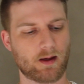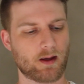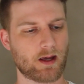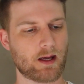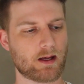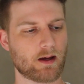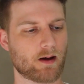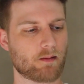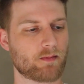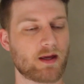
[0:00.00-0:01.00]
he
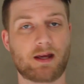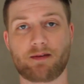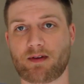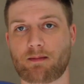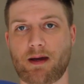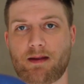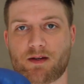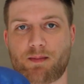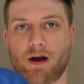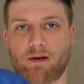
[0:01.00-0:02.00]
gifted me
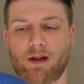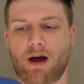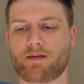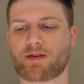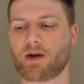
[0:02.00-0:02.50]
this pair of gloves.